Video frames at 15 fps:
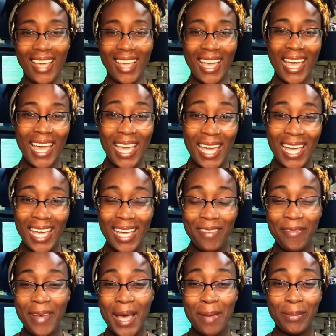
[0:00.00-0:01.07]
Hey
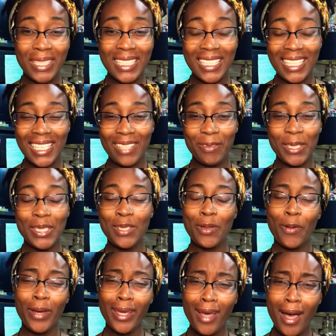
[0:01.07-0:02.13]
family, what's
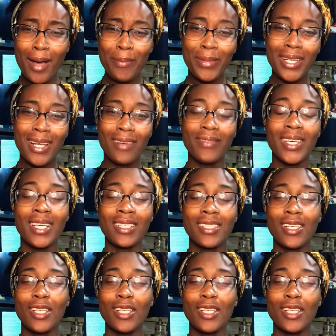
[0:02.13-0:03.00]
going on, beloveds?